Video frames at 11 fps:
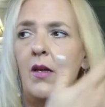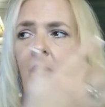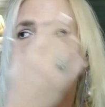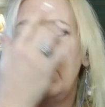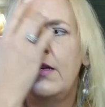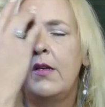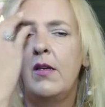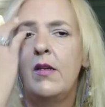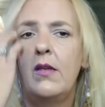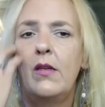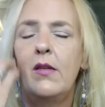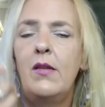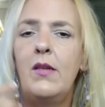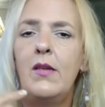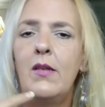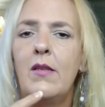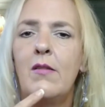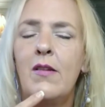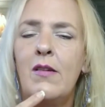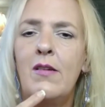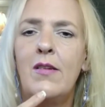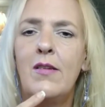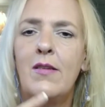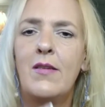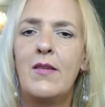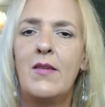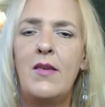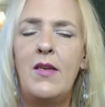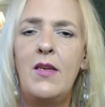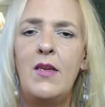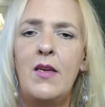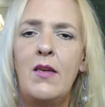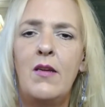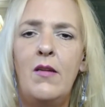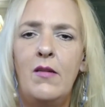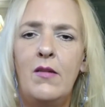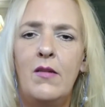And yet they're not seeing